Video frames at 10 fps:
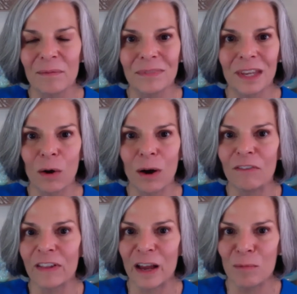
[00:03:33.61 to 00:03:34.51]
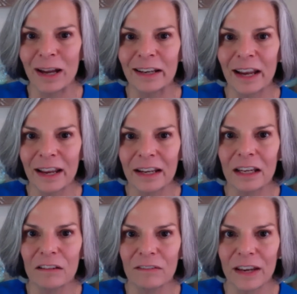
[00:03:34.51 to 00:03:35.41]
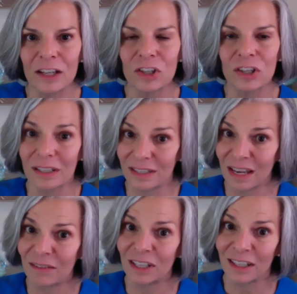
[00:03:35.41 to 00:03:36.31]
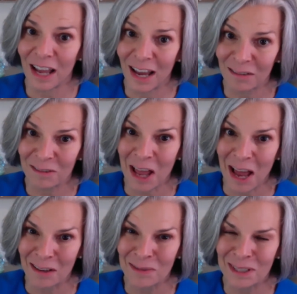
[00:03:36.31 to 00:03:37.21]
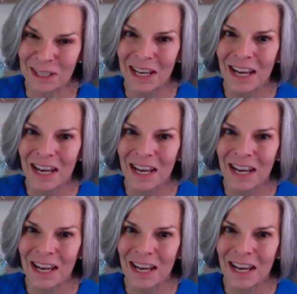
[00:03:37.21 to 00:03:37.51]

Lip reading: you know, fly-by-night innovation saved a lot of lives,